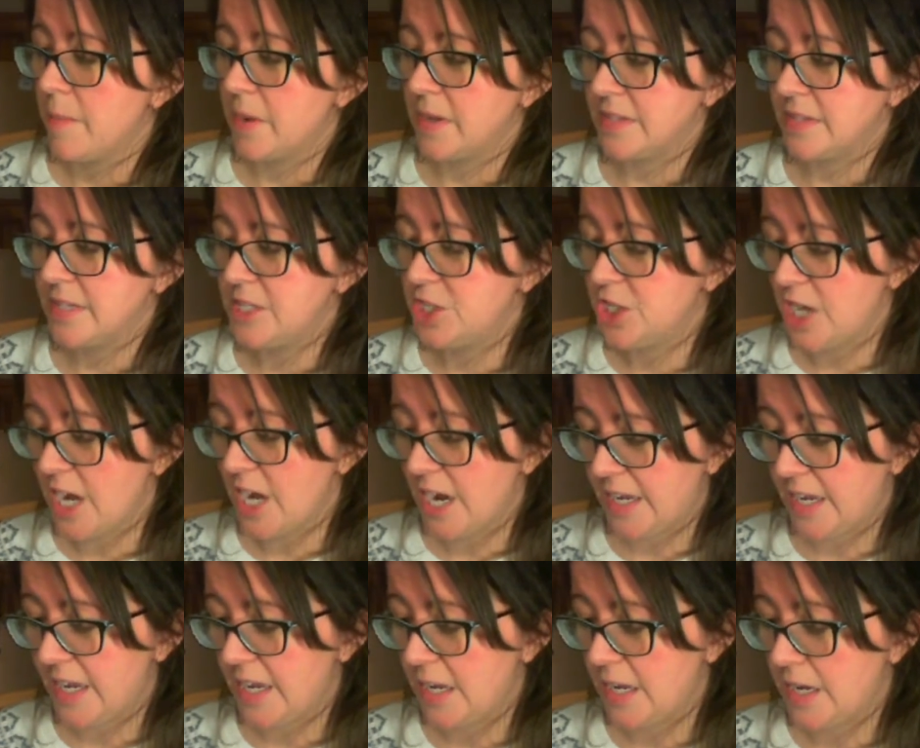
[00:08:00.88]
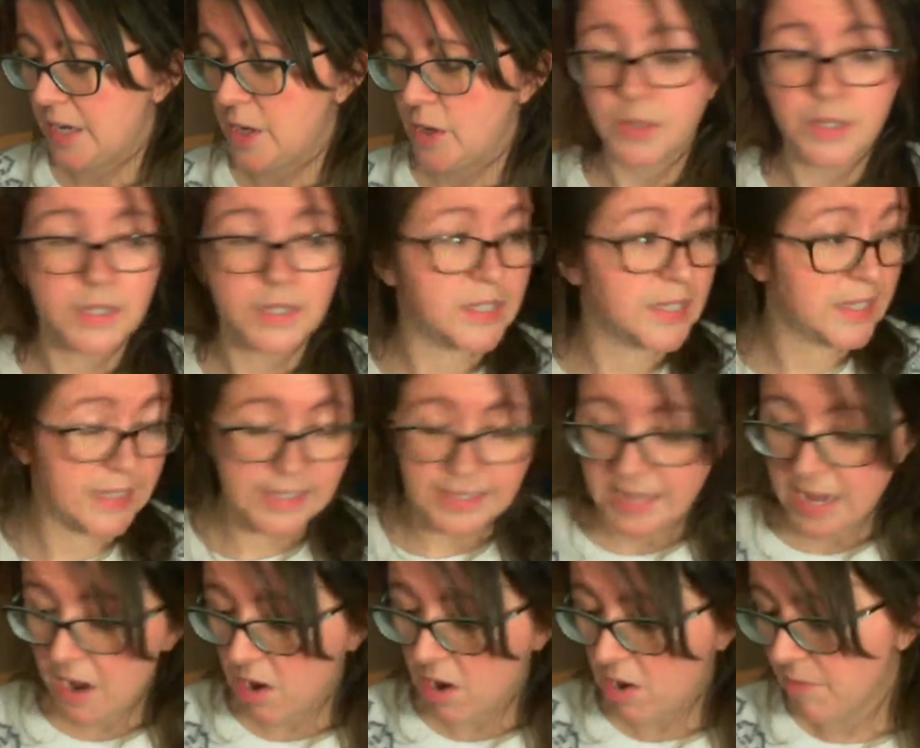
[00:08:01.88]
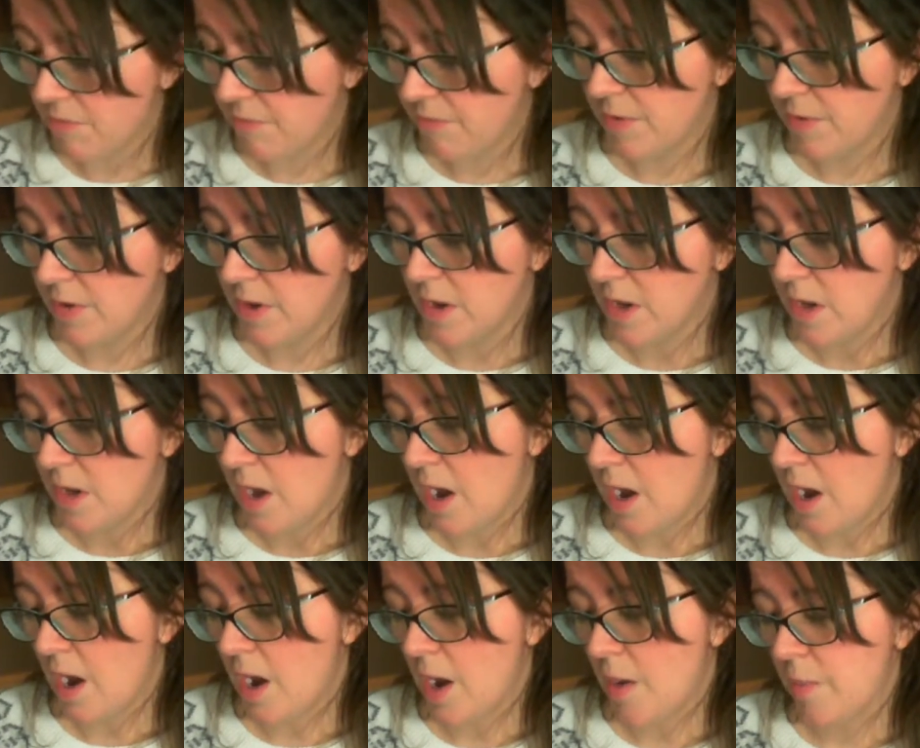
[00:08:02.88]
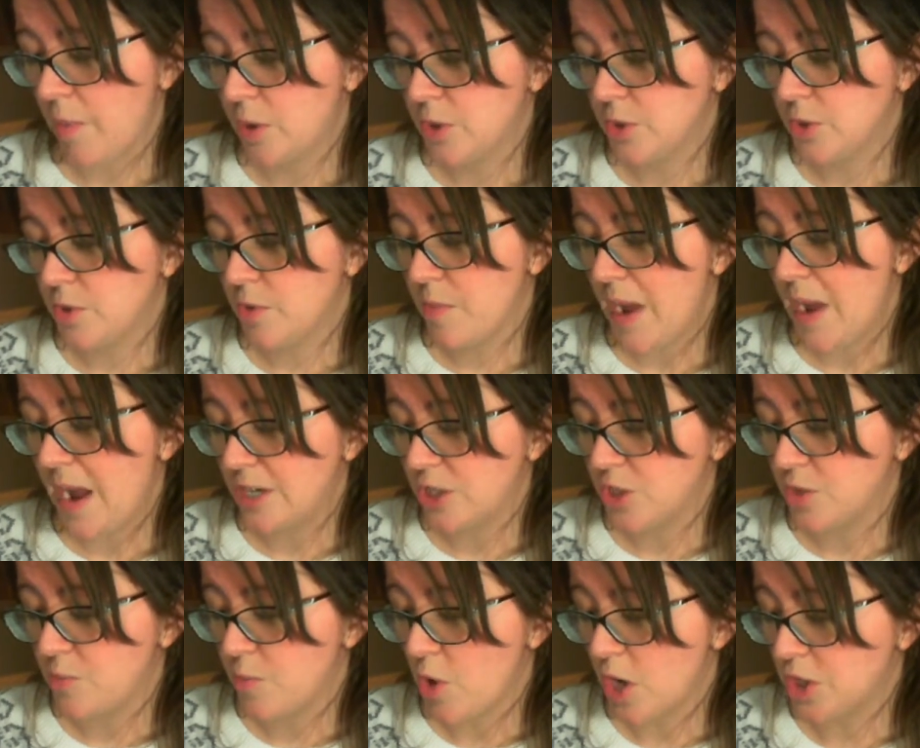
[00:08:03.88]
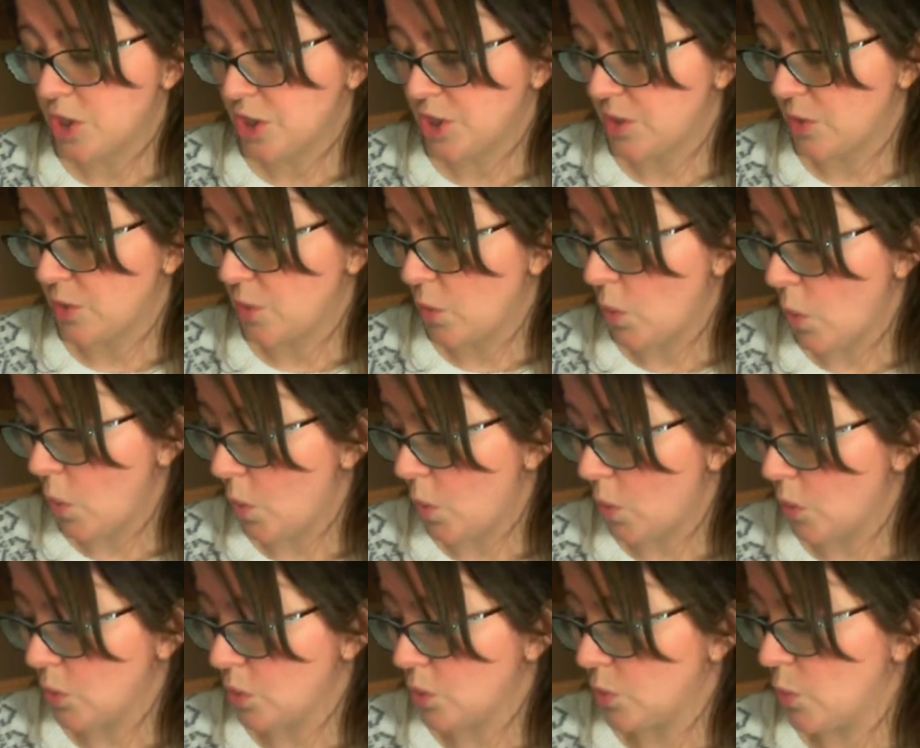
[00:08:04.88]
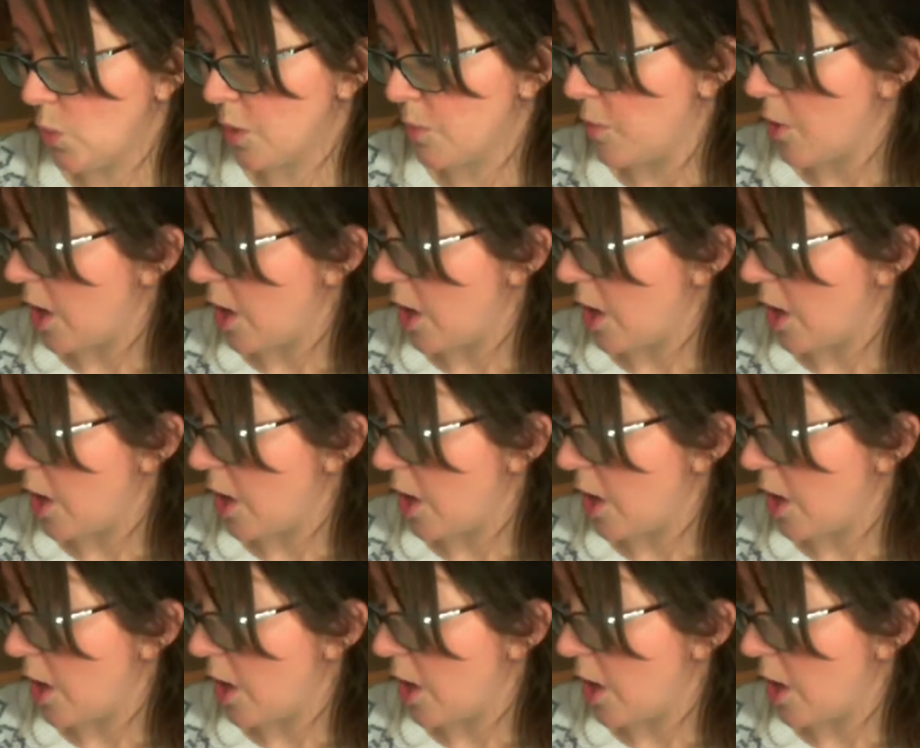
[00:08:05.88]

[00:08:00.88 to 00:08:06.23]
monthly check-in, notes to self, uh, personal passion projects and goals, work